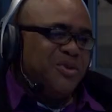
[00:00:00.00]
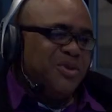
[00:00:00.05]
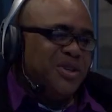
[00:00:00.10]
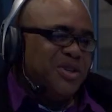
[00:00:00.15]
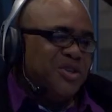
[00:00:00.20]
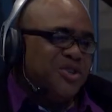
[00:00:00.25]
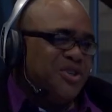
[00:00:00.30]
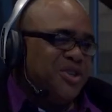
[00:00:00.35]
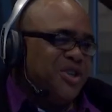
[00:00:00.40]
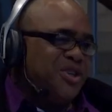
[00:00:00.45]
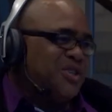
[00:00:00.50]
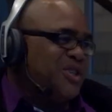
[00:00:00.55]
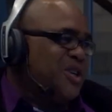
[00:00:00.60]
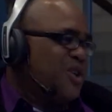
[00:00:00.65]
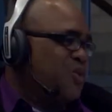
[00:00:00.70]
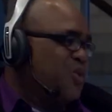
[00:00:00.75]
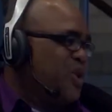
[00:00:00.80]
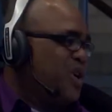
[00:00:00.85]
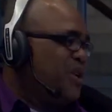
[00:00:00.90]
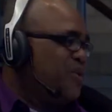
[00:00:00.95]
in Nigeria is
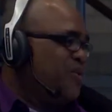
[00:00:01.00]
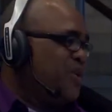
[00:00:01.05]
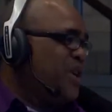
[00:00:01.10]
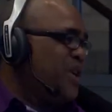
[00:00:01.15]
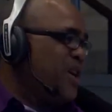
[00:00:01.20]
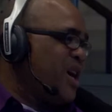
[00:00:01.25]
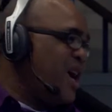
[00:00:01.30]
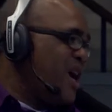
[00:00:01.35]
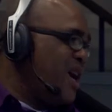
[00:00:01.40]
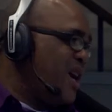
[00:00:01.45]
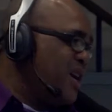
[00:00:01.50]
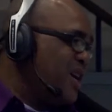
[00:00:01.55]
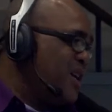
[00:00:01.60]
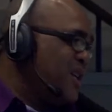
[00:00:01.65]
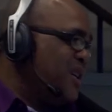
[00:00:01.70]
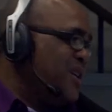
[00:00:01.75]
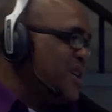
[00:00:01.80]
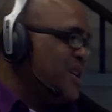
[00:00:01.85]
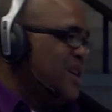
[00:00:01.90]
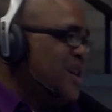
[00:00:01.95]
actually very high,
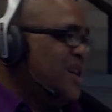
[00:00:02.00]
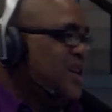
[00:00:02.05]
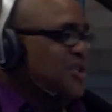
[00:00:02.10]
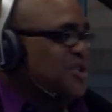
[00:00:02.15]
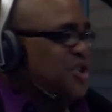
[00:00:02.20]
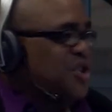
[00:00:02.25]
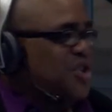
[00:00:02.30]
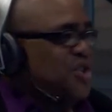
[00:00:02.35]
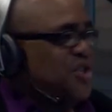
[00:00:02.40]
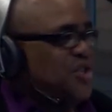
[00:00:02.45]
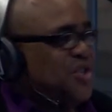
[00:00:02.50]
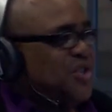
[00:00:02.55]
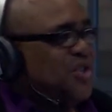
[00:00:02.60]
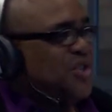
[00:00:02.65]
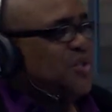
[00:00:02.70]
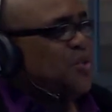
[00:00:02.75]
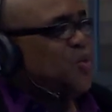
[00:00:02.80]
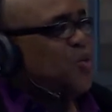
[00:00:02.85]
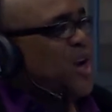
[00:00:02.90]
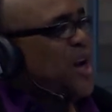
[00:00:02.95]
and this
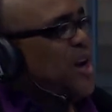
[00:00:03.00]
we